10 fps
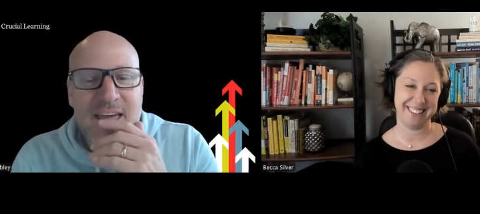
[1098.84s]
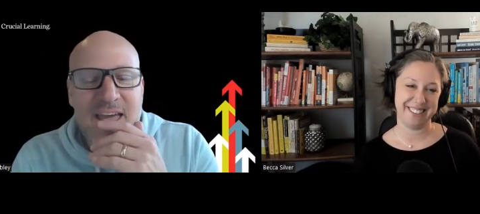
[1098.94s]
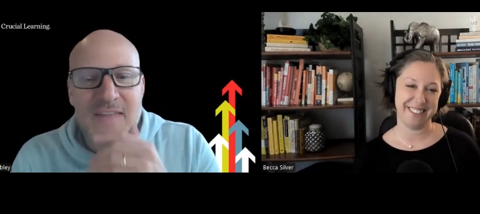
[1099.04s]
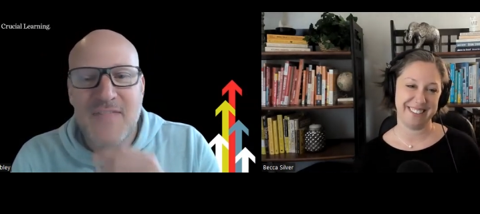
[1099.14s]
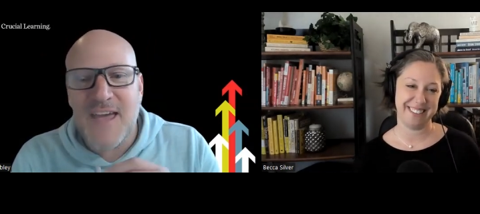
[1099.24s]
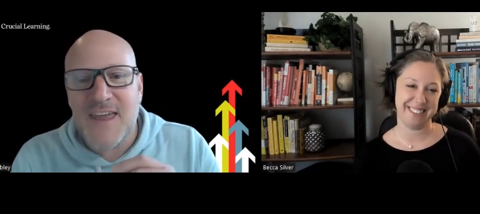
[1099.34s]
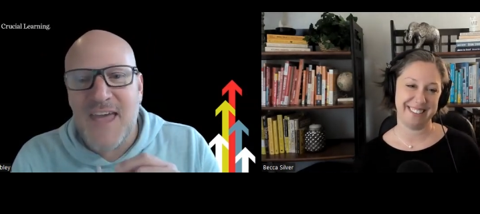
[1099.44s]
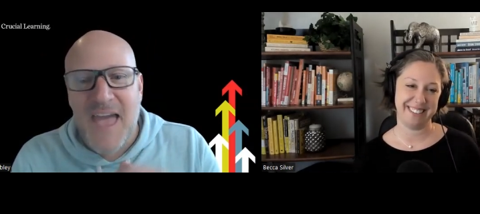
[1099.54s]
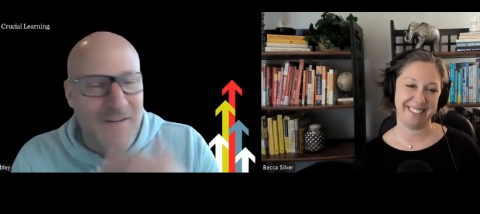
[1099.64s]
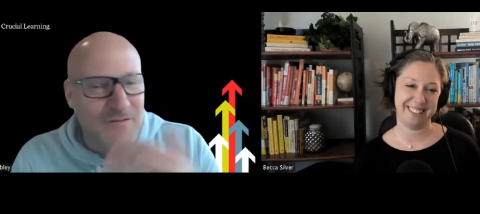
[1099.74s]
Speaker 1: Mm-hmm. And
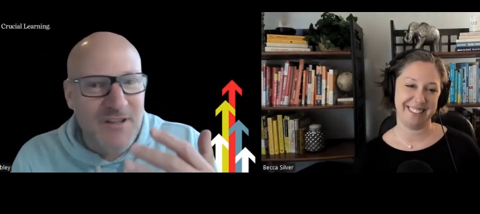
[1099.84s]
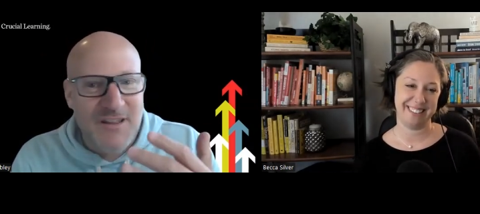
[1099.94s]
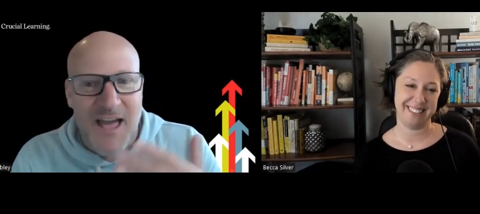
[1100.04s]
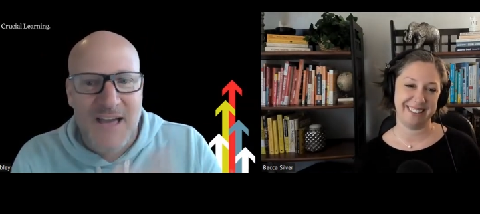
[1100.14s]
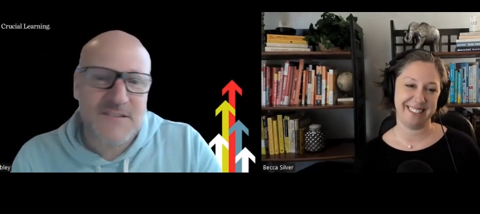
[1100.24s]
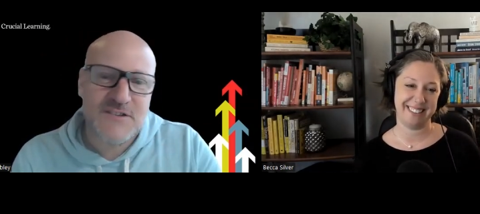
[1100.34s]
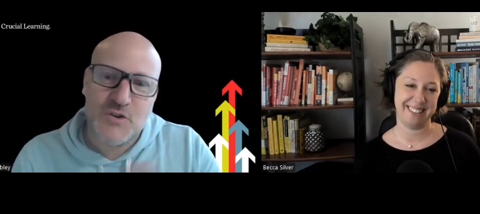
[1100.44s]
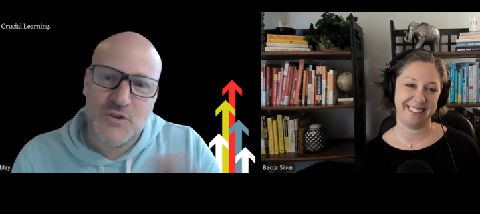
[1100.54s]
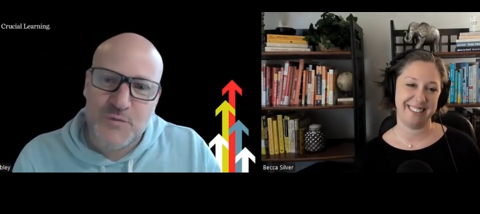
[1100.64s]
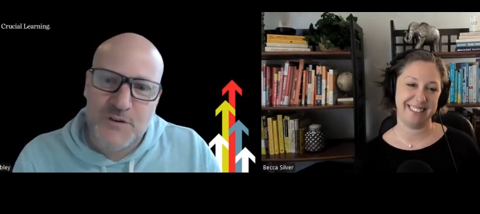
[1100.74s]
then after the class,
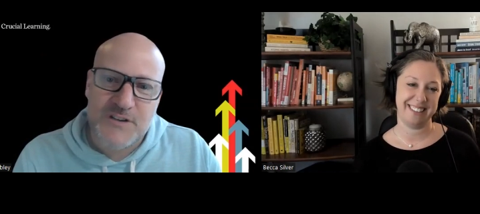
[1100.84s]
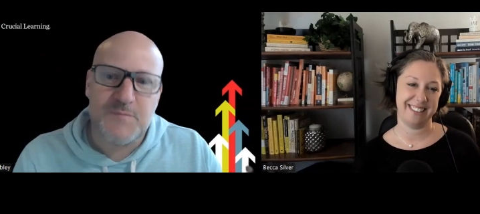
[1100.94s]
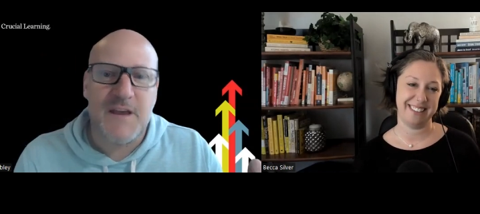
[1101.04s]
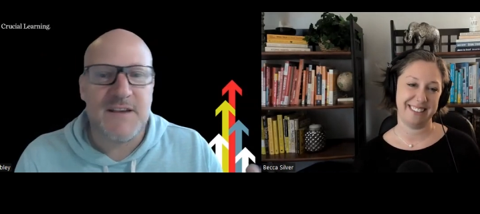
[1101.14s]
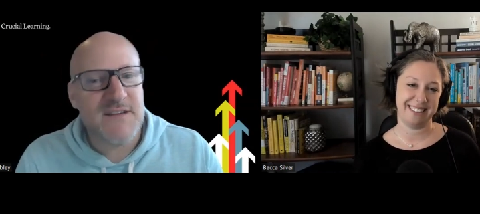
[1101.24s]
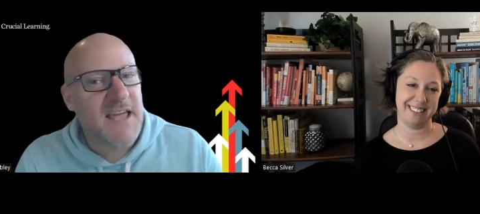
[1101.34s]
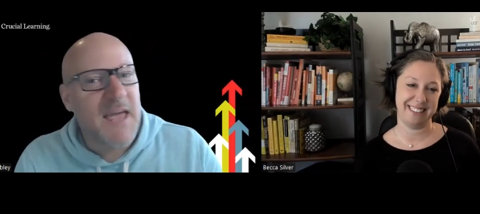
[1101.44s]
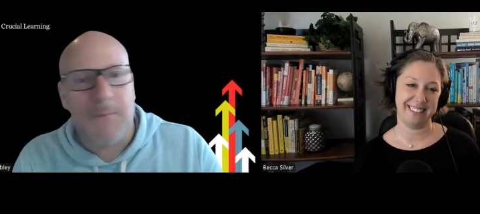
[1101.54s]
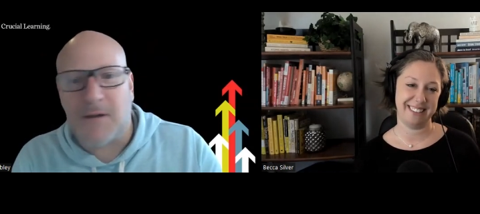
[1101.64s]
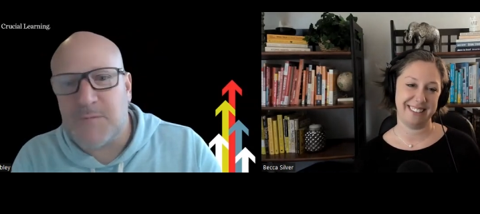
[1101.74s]
students were dismissed. He
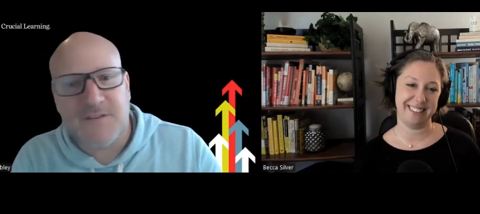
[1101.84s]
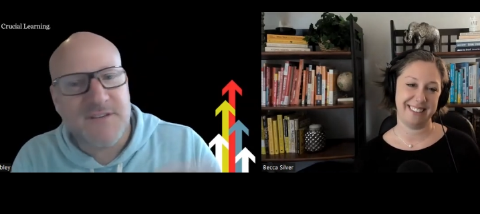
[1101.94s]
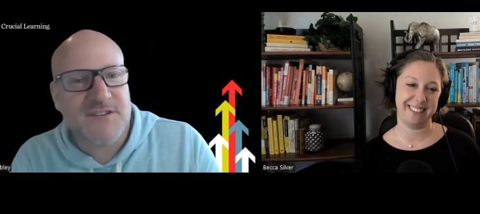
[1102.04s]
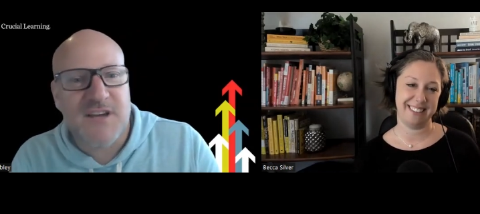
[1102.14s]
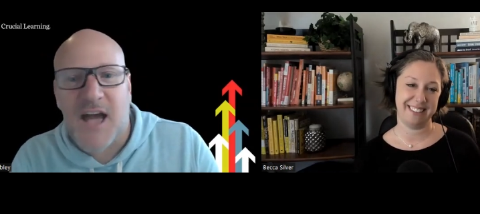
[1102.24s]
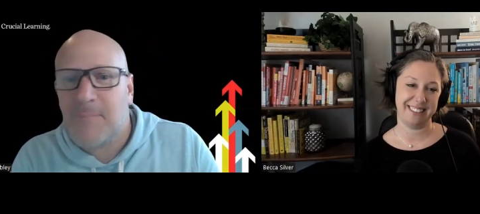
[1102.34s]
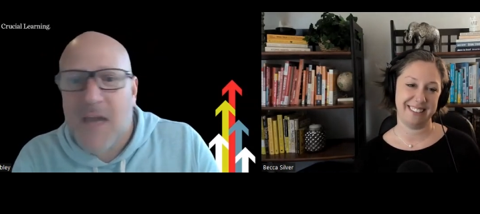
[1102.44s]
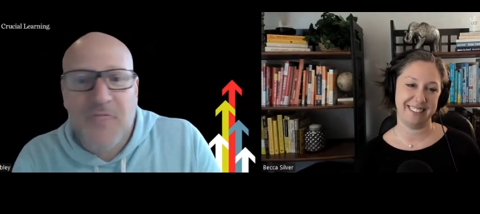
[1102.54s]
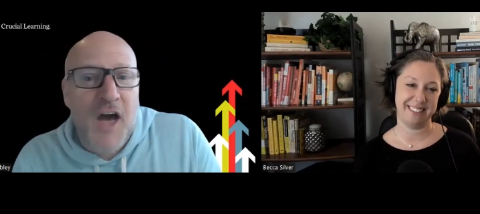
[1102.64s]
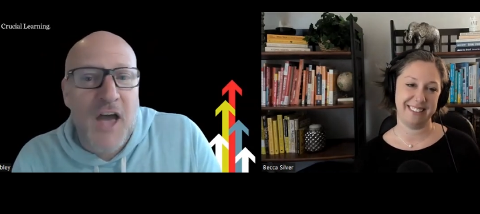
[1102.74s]
came up to me and said, Scott,
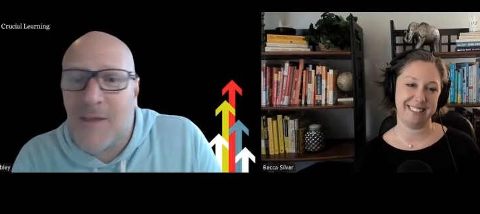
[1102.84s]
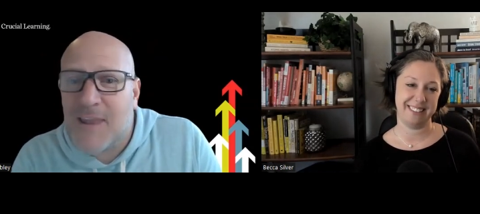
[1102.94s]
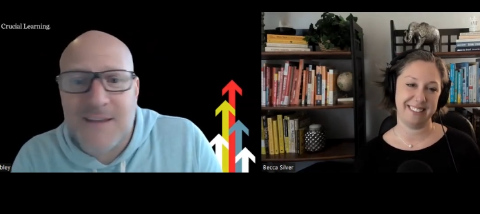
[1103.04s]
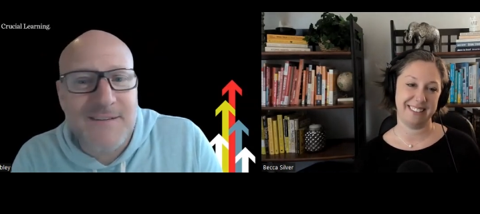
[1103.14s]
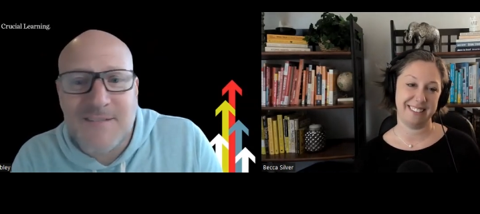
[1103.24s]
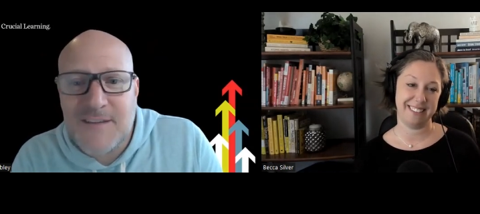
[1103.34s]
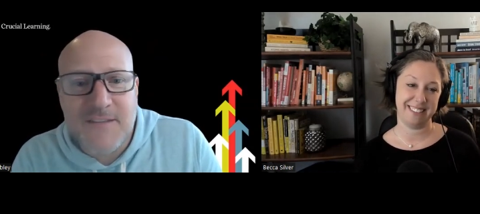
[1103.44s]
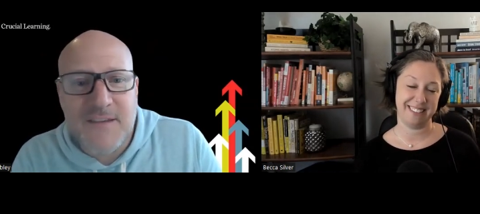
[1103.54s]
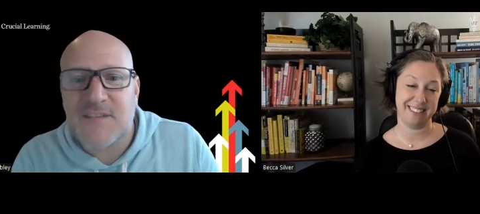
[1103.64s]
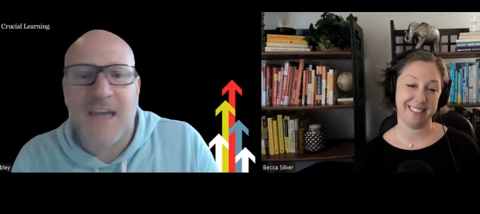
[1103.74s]
I thought you might like to see
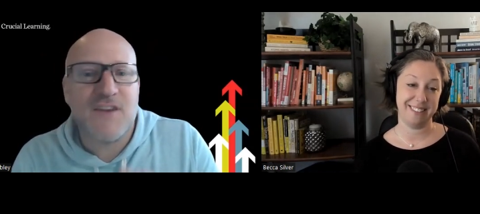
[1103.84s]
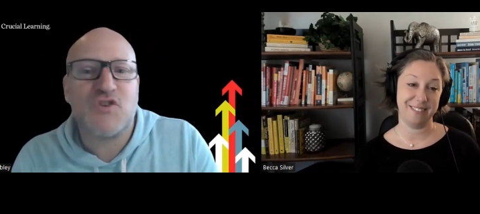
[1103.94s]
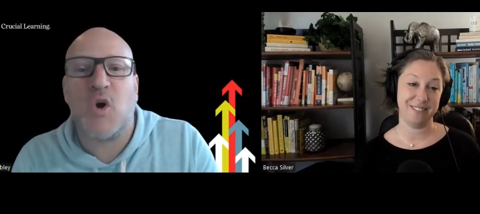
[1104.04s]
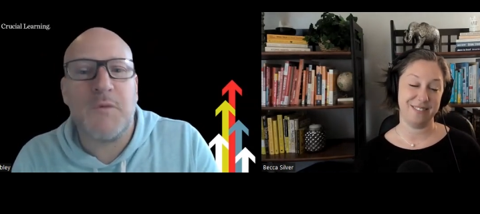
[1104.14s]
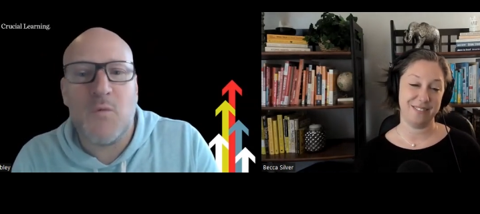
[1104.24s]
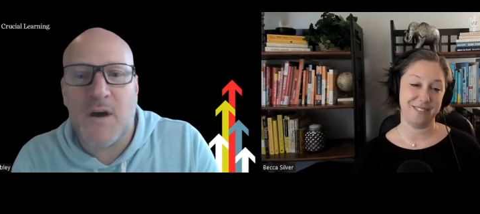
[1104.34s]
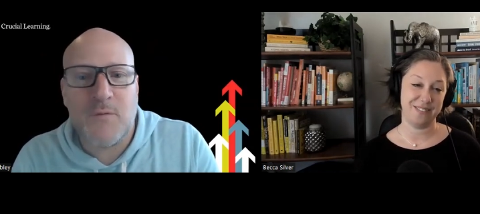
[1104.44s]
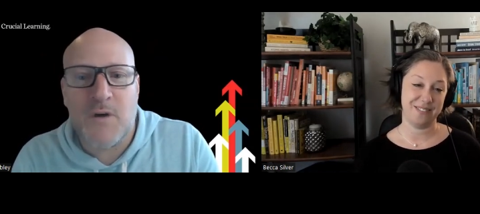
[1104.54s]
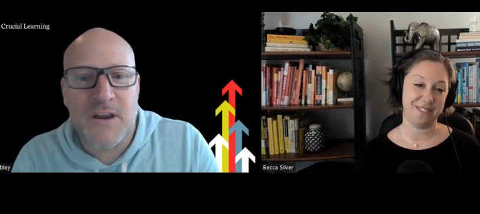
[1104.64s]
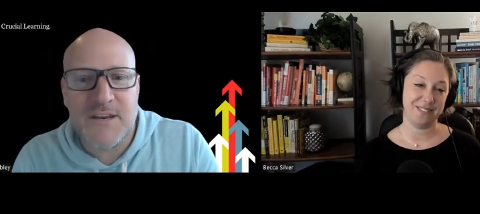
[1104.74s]
this and told me
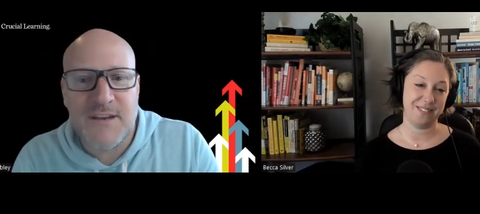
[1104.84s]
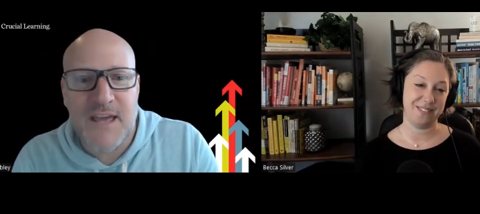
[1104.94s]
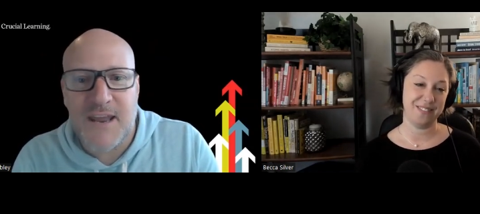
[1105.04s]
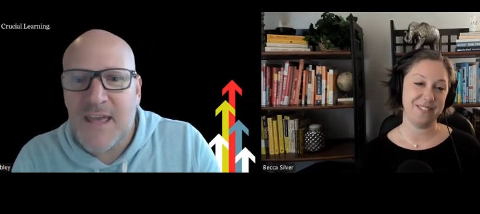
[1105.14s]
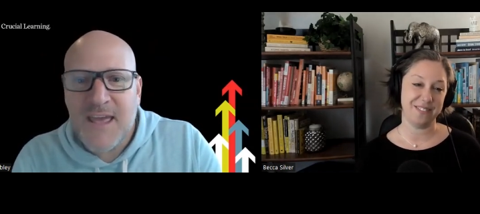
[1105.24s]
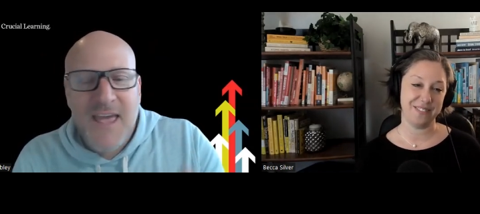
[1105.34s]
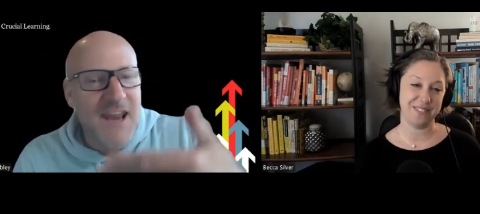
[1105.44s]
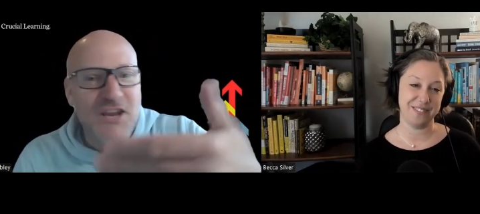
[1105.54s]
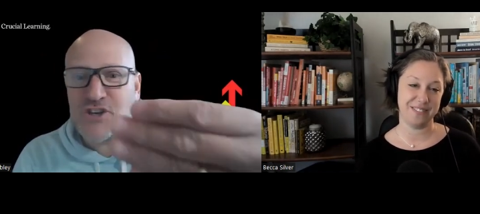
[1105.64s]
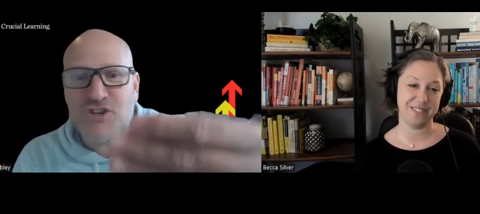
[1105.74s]
what, what he did.
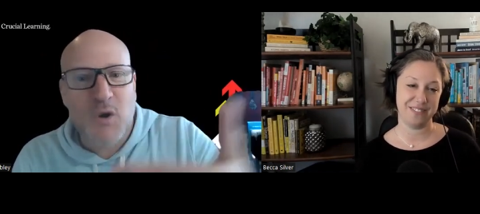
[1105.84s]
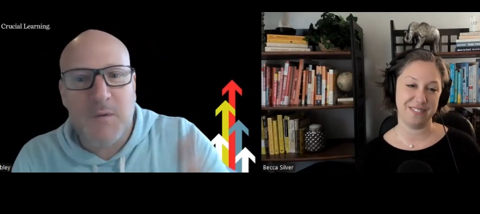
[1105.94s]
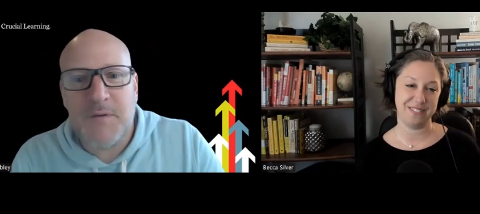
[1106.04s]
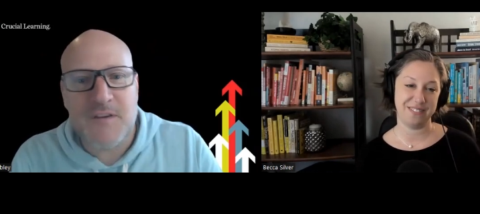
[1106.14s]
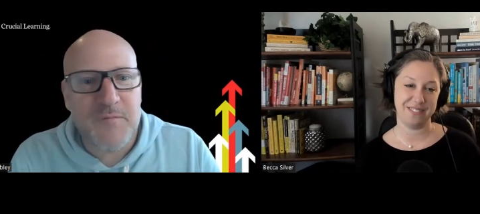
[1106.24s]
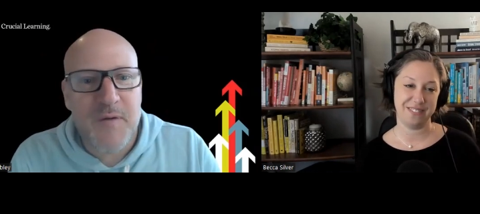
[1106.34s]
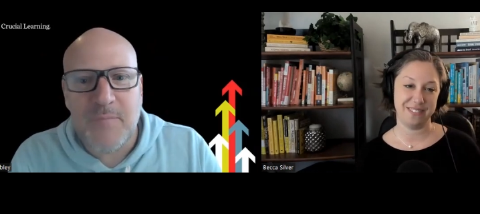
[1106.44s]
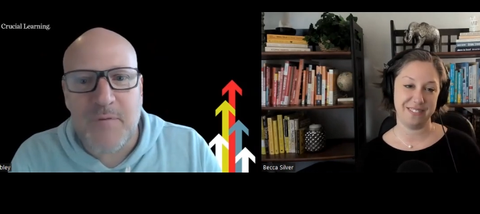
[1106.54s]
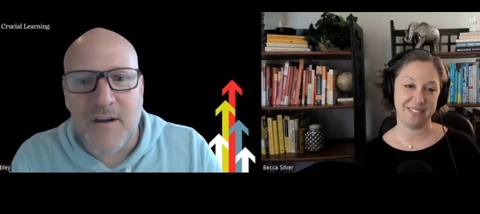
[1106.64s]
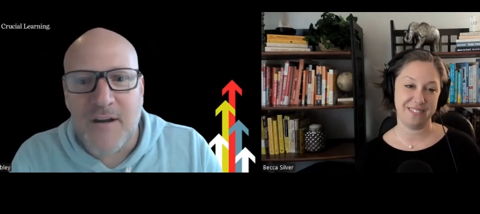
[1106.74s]
And he just showed me the piece of
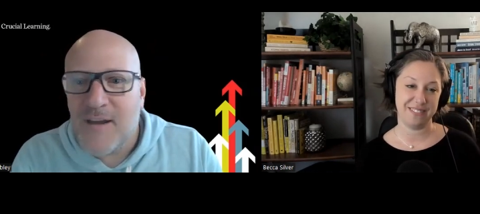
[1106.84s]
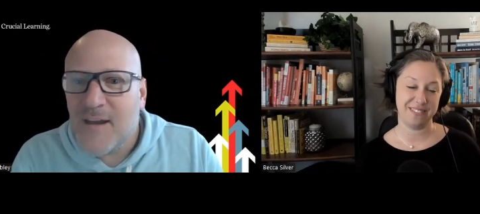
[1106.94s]
paper.